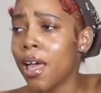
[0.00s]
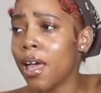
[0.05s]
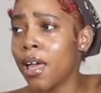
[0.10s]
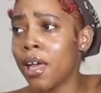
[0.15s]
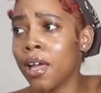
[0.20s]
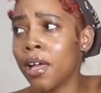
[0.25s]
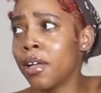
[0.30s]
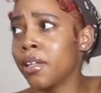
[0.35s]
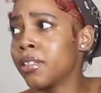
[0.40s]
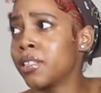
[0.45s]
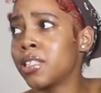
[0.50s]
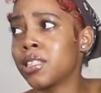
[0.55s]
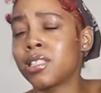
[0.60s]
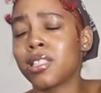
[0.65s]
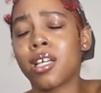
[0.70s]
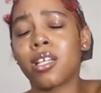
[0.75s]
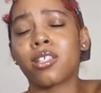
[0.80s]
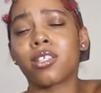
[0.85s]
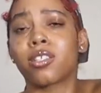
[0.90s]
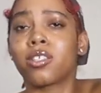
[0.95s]
And this,
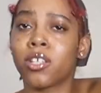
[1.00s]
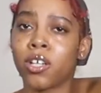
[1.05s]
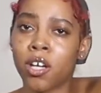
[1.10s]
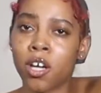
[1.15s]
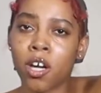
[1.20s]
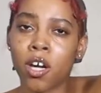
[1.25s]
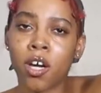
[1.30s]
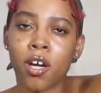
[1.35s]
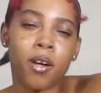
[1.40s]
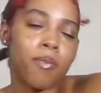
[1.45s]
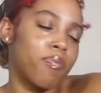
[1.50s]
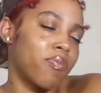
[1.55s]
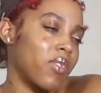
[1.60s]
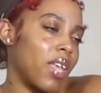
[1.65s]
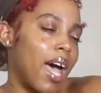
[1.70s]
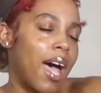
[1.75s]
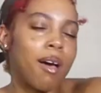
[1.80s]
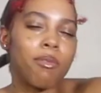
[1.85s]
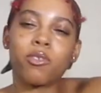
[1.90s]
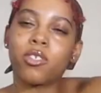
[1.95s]
that, and the third.
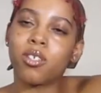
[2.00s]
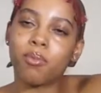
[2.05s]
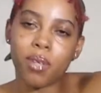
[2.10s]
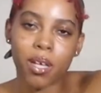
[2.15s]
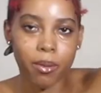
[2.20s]
I'm gonna be